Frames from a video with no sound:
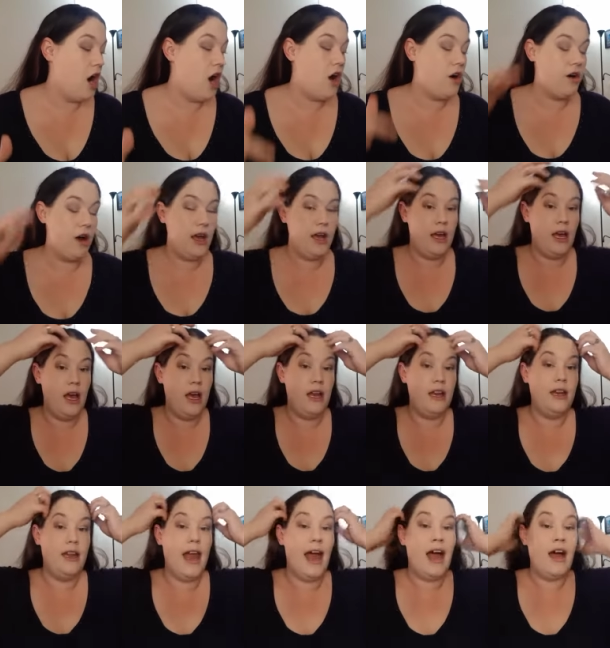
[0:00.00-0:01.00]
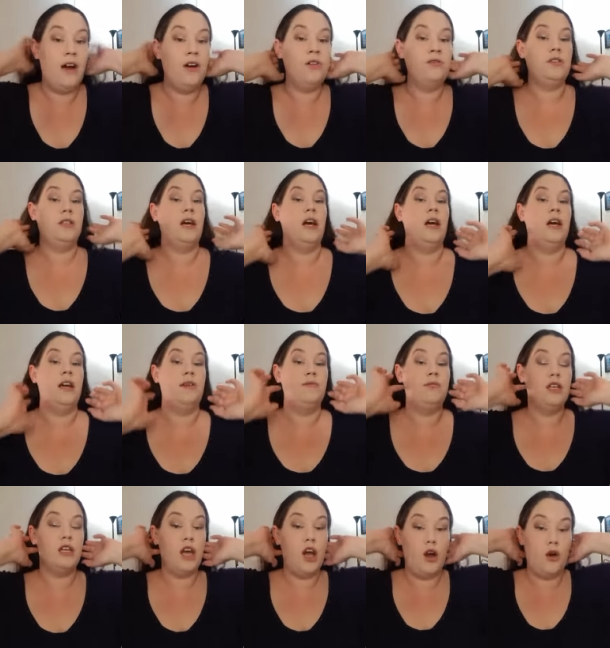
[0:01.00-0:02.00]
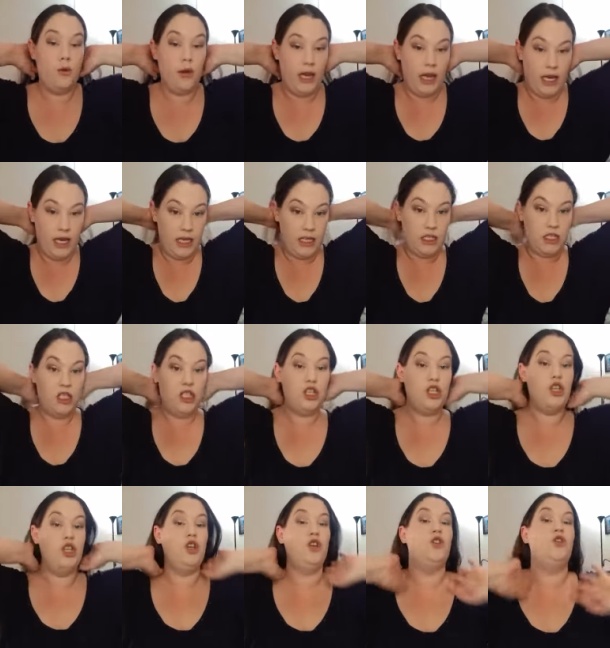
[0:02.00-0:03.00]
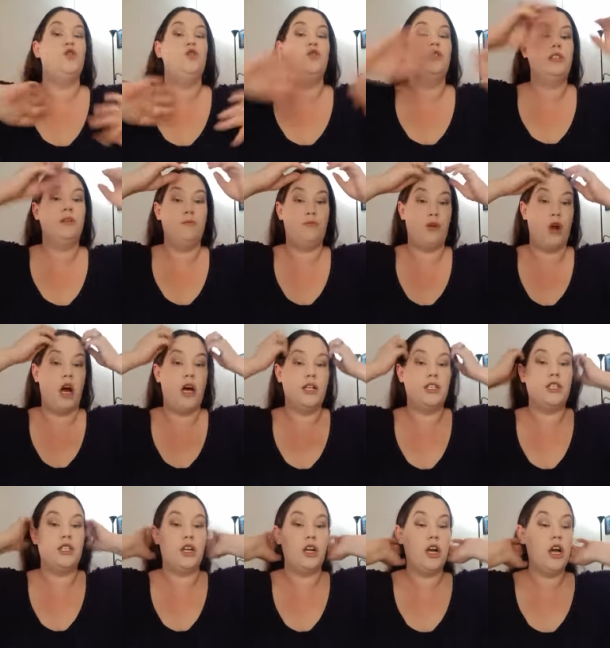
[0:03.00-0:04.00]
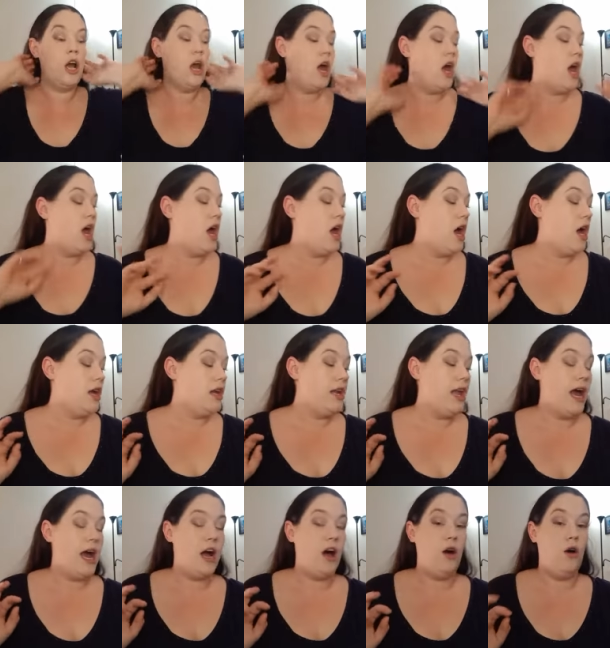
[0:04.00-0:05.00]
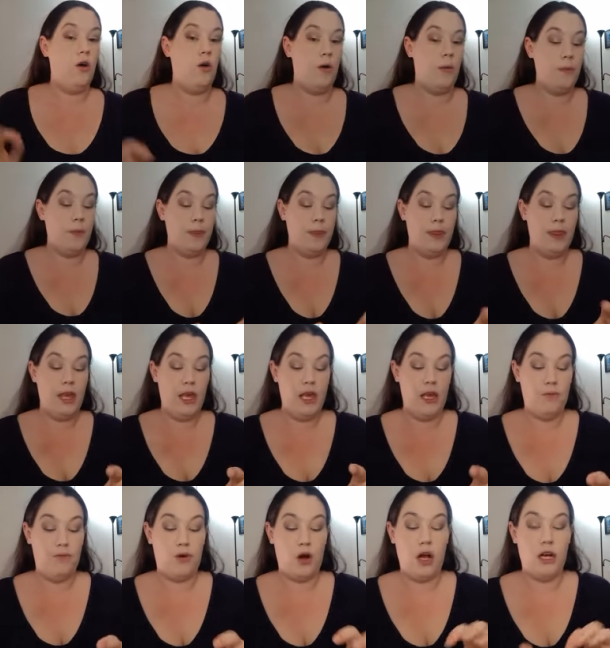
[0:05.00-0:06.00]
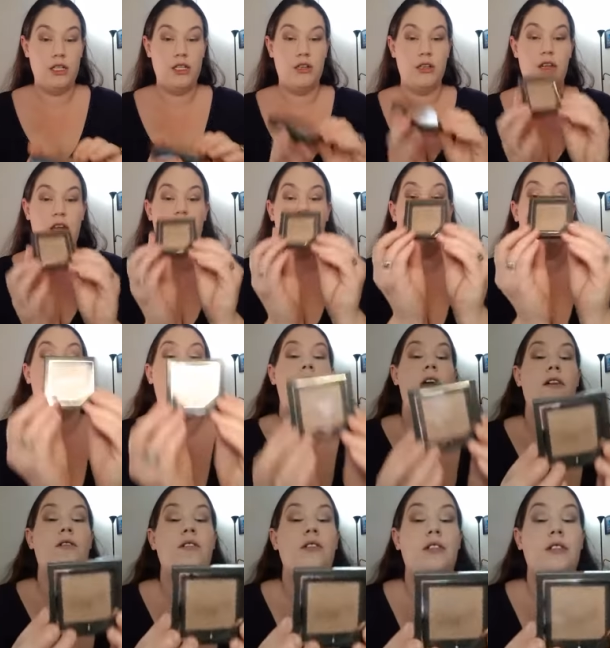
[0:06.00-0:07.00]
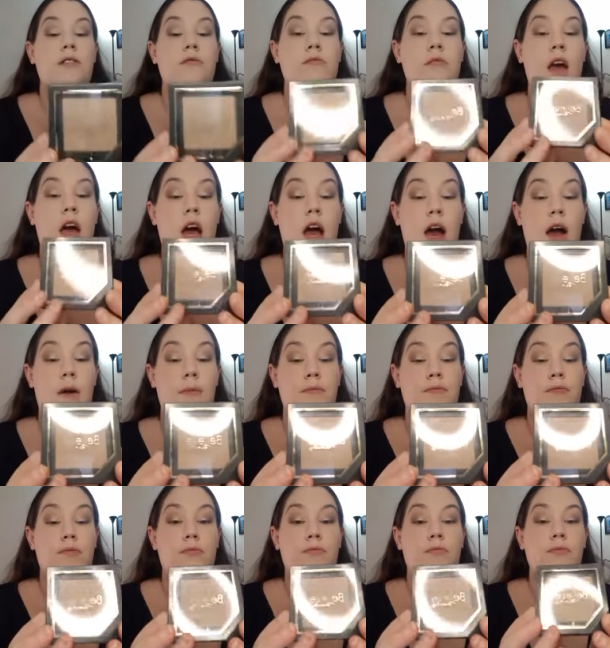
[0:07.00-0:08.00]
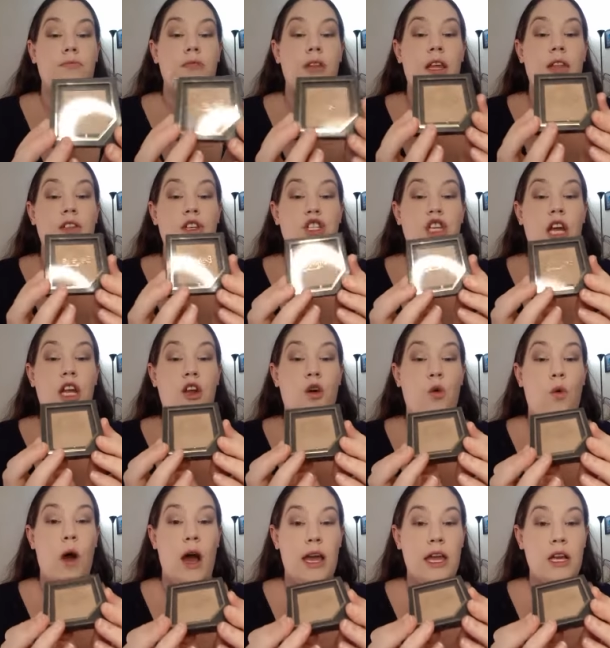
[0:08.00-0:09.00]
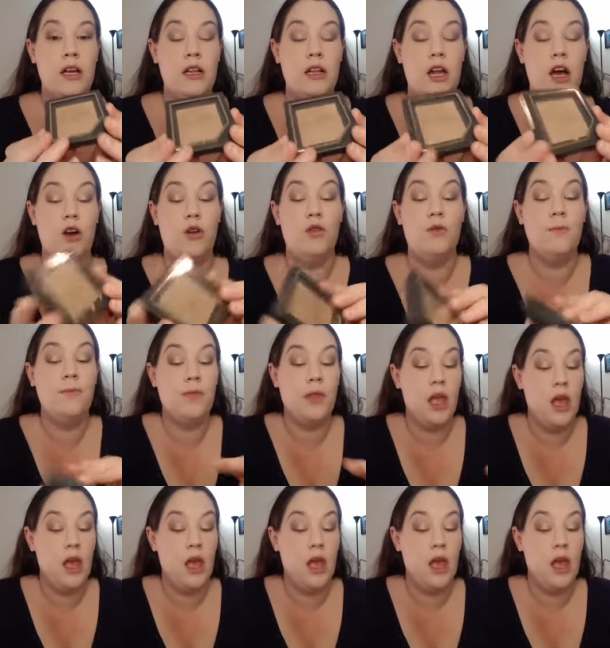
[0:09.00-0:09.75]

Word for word: All right, now time to go into some bronzer. Now the bronzer that I have is um, in the shade Hawaiian Glow.